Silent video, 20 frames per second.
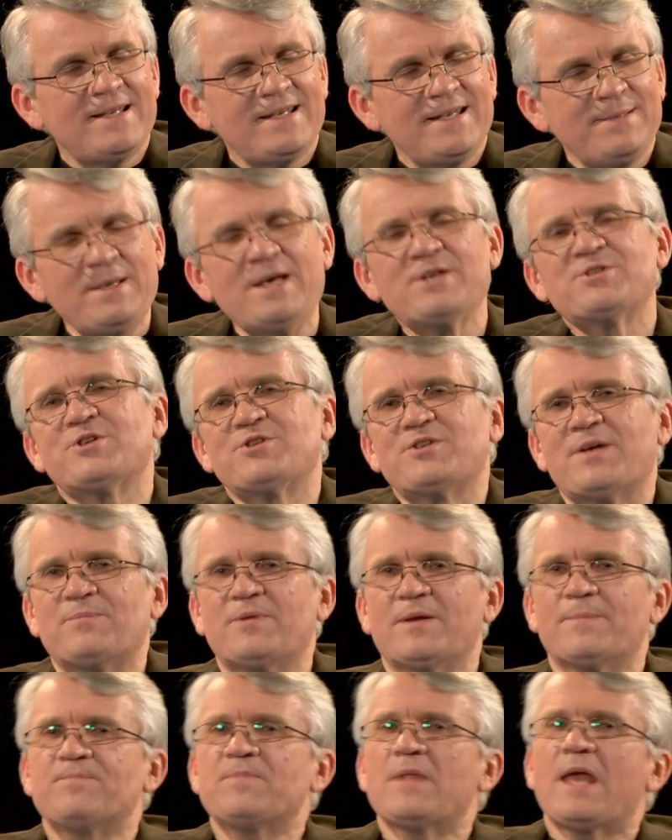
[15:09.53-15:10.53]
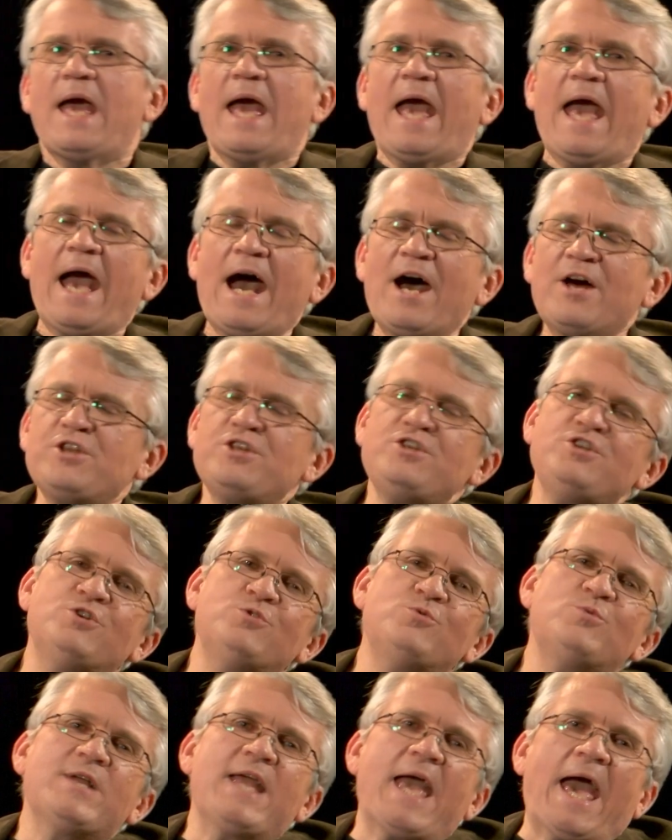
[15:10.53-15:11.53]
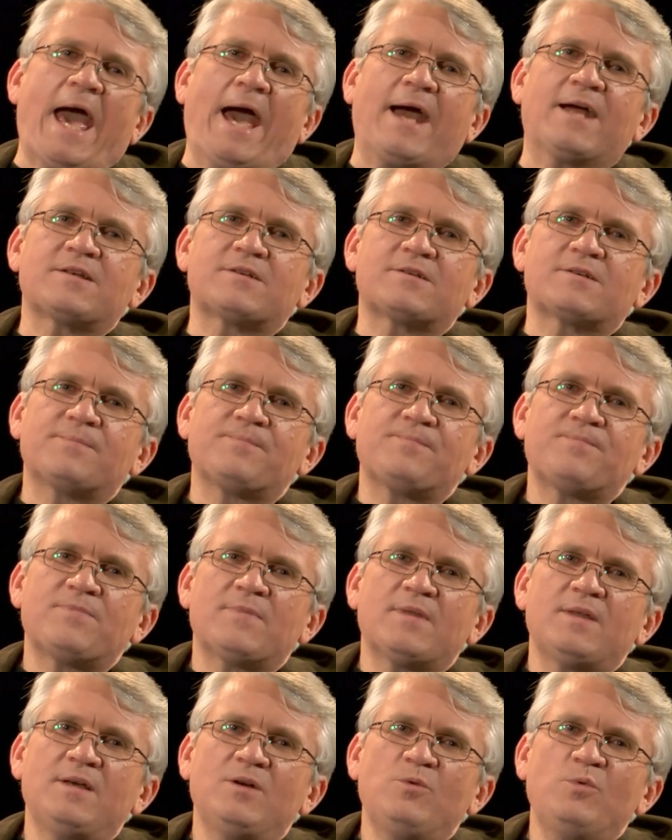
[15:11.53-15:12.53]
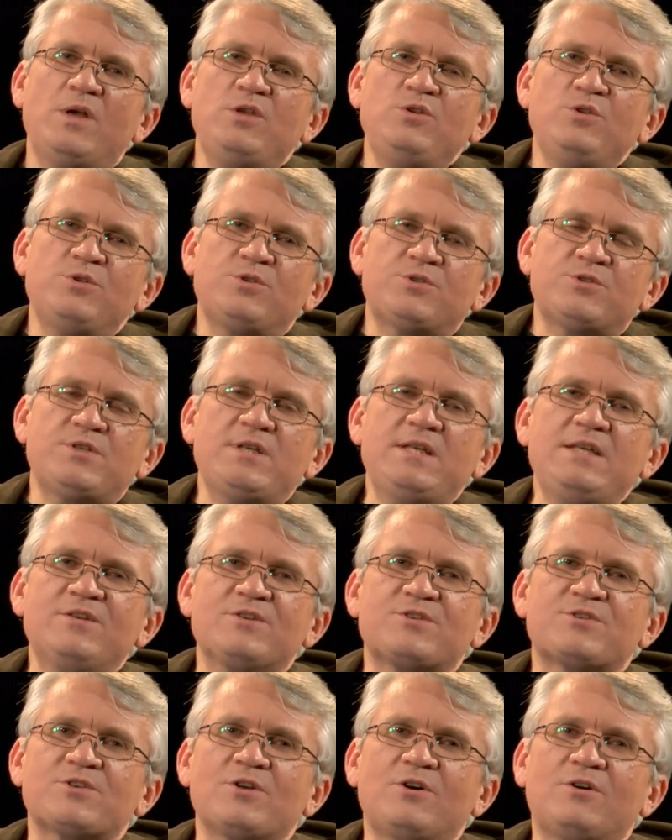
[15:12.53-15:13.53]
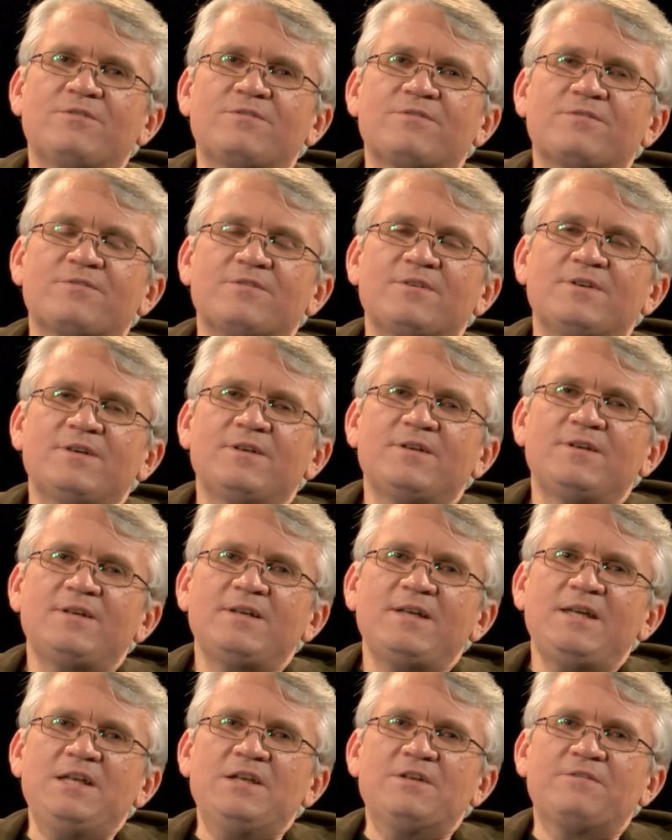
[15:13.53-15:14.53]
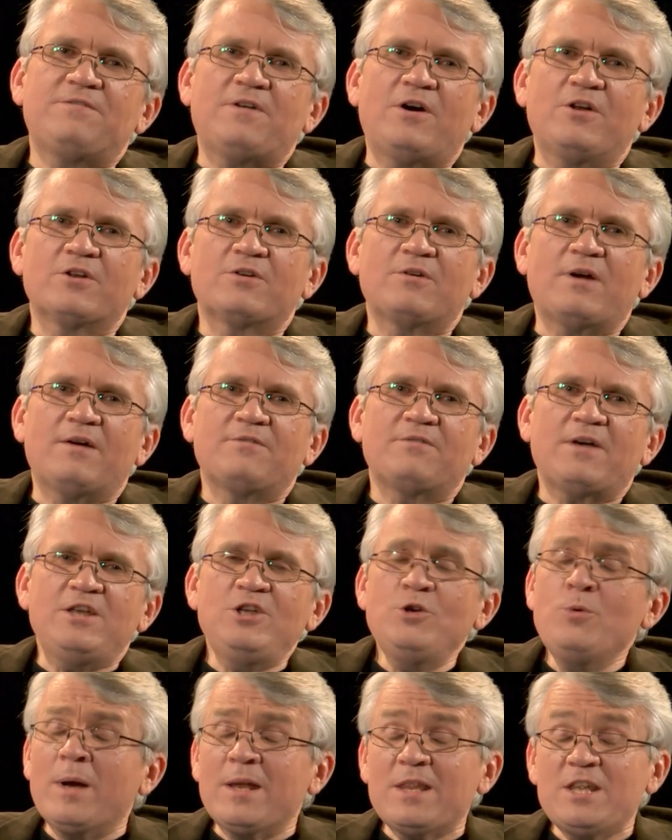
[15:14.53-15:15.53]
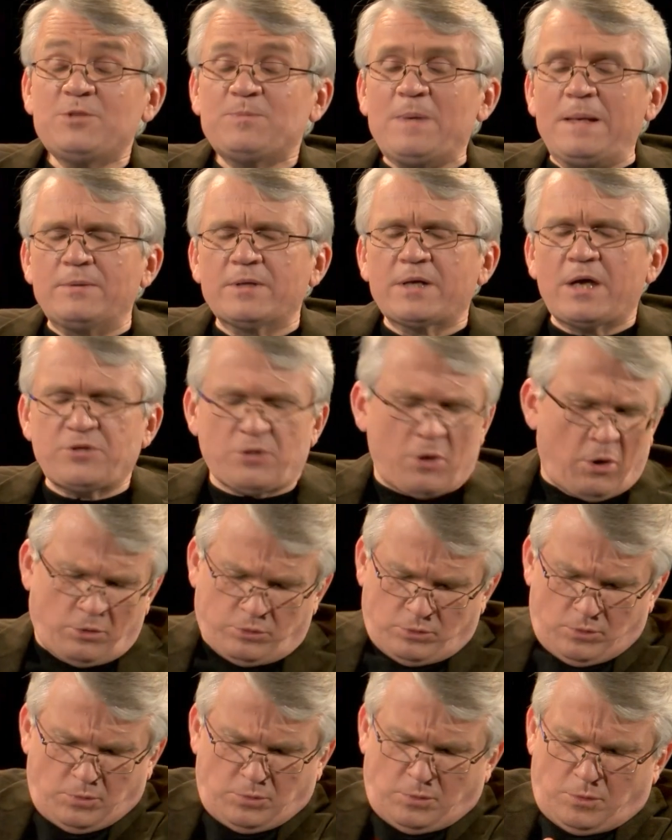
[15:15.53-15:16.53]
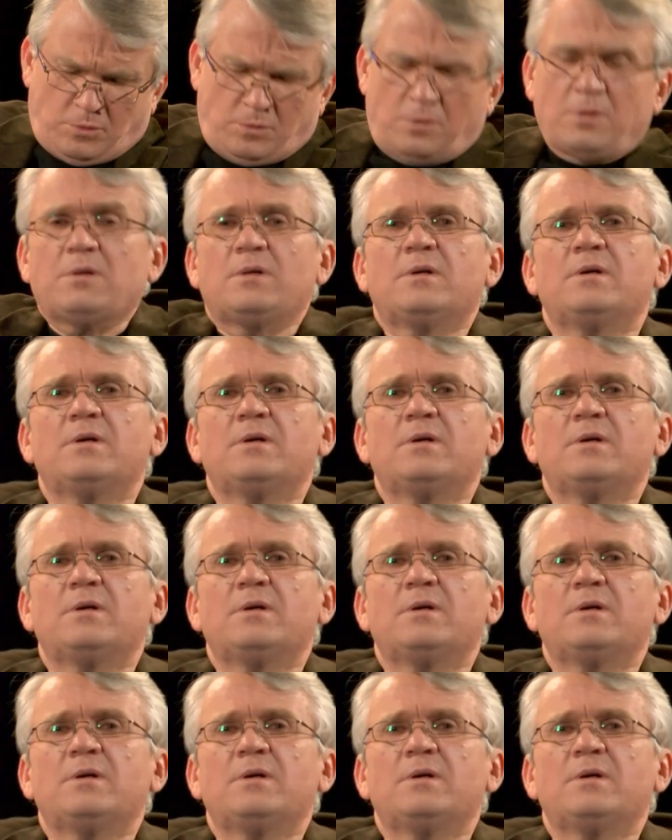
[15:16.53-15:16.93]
Let me ask you something. How do you react when you see yourself in a photograph? Are you one of these people that goes, oh?